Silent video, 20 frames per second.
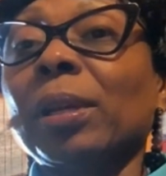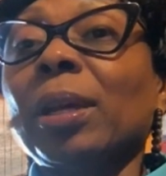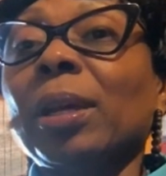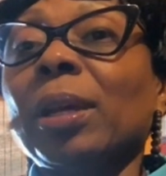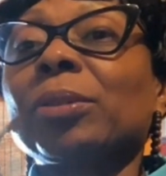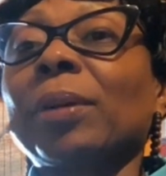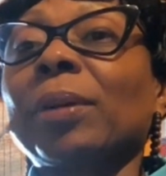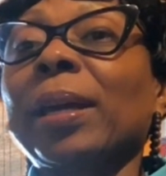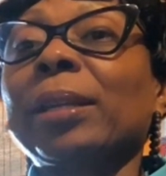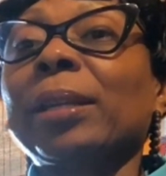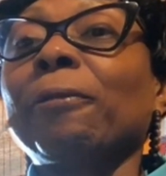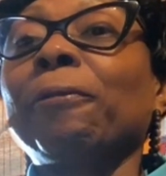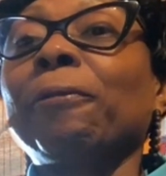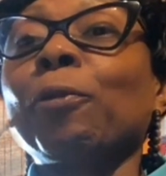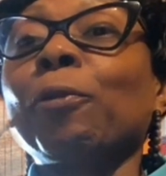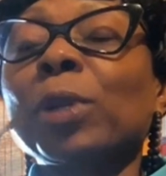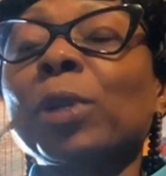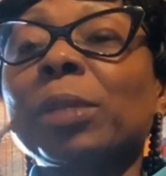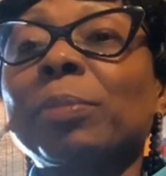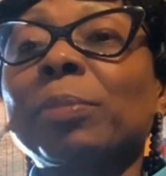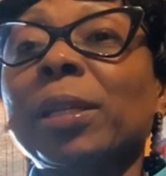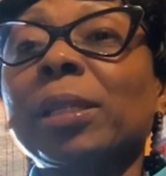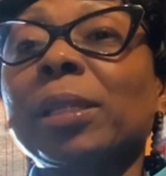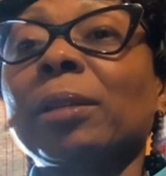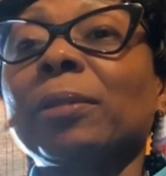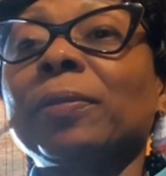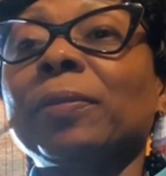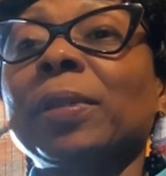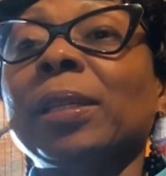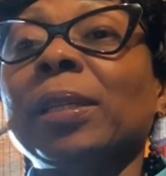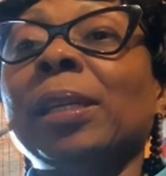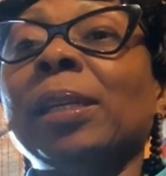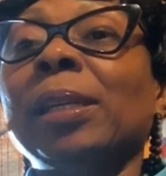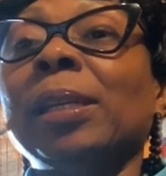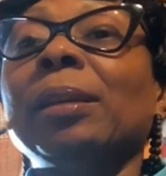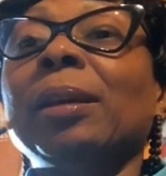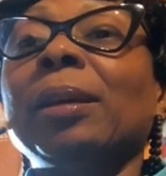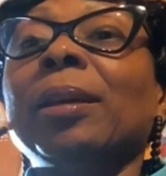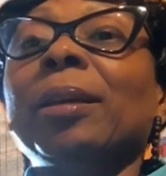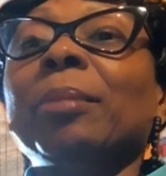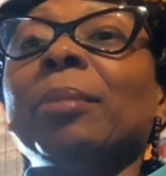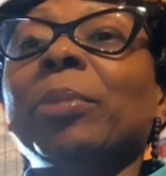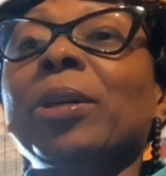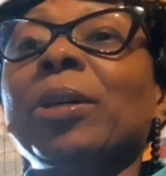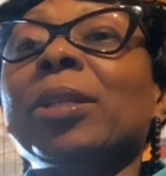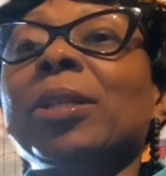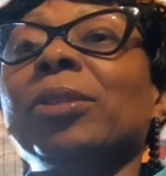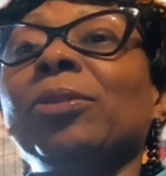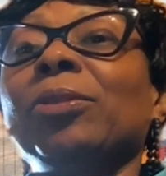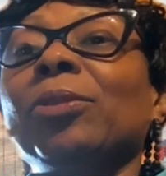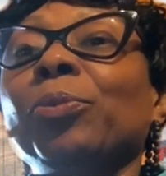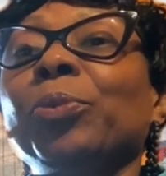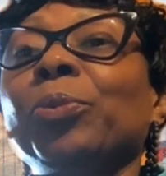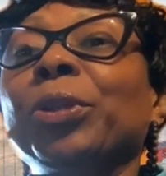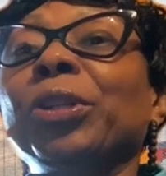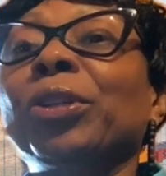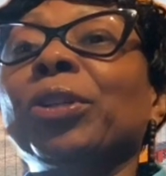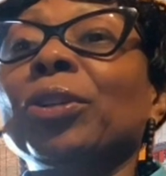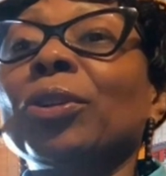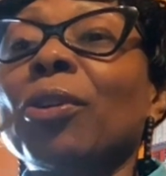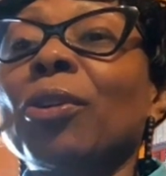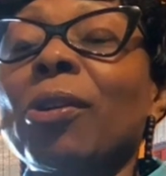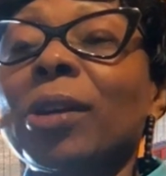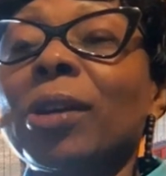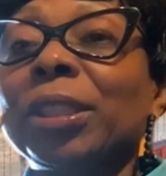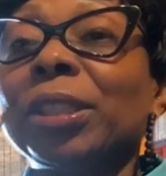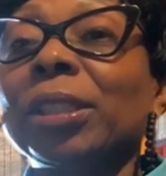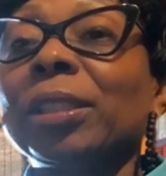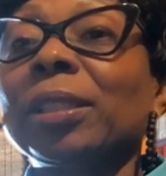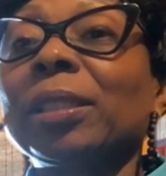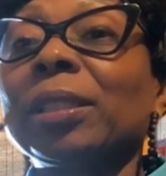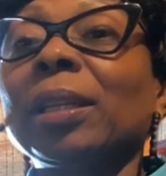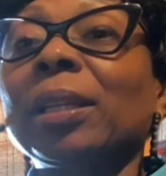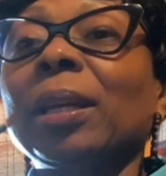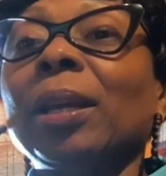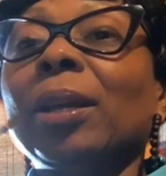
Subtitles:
So I had to force myself to eat because, when you're nauseous,